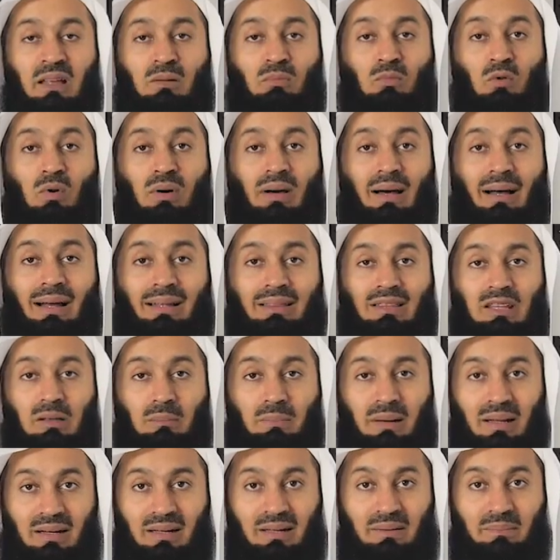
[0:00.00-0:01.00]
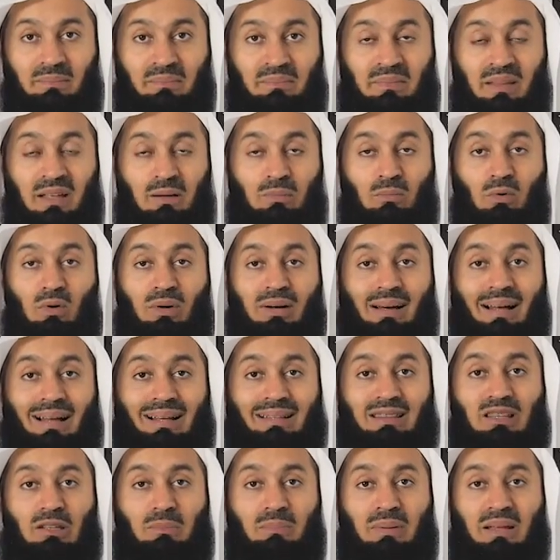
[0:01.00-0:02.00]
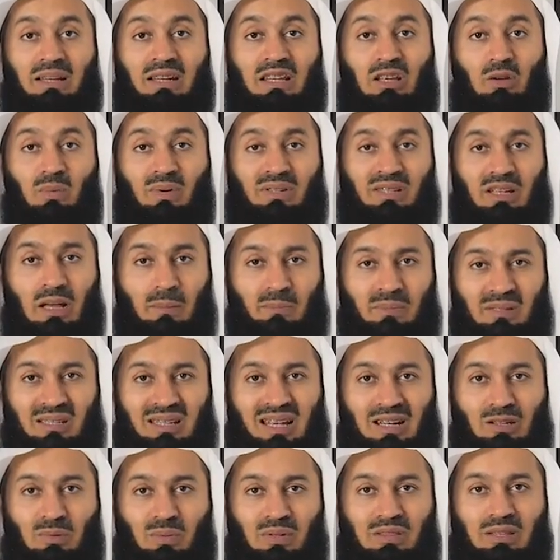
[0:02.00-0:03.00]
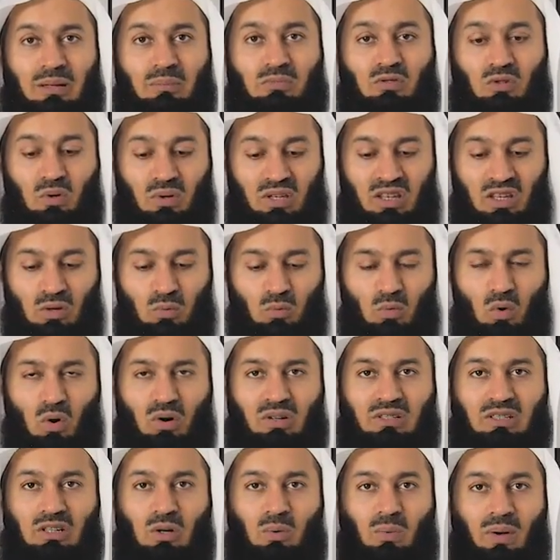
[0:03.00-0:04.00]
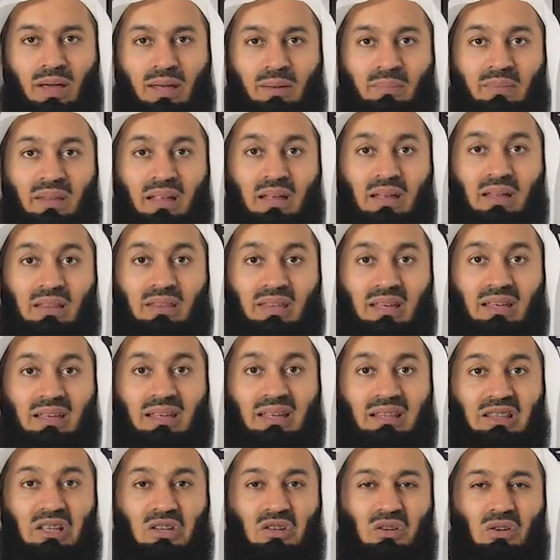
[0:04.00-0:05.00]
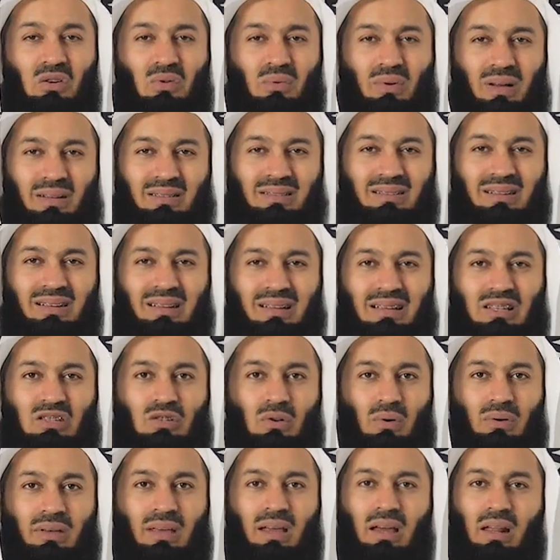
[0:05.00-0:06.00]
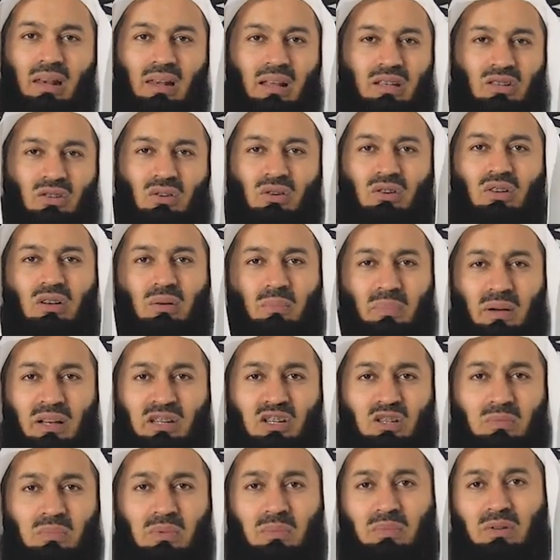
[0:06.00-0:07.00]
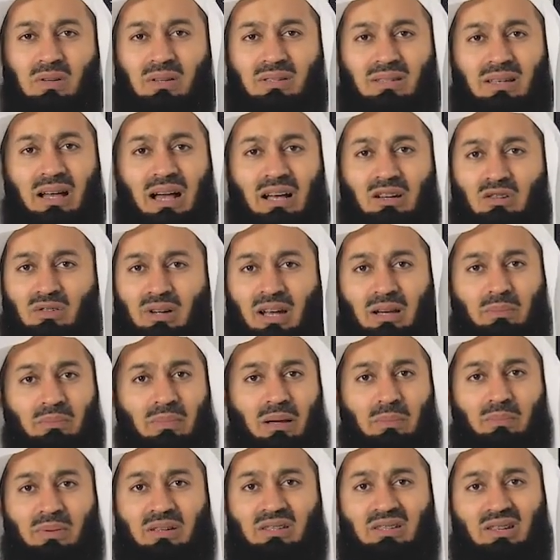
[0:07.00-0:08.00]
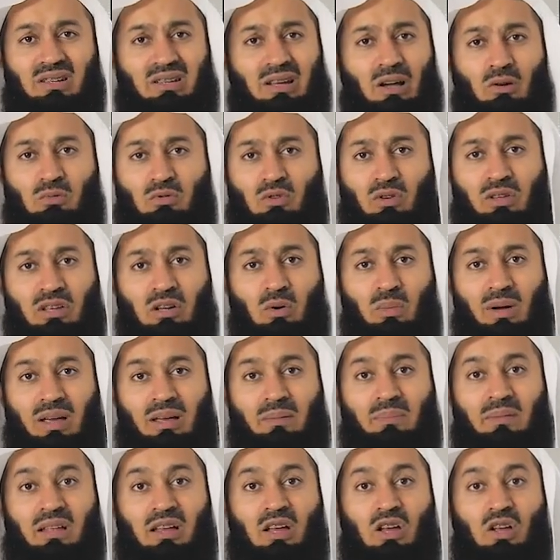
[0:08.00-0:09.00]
Mughadiban. Ibn he was upset with them. So he walked away thinking that, you know what, uh, it's okay, Allah's not going to punish me because I tried my best and now I'm going away.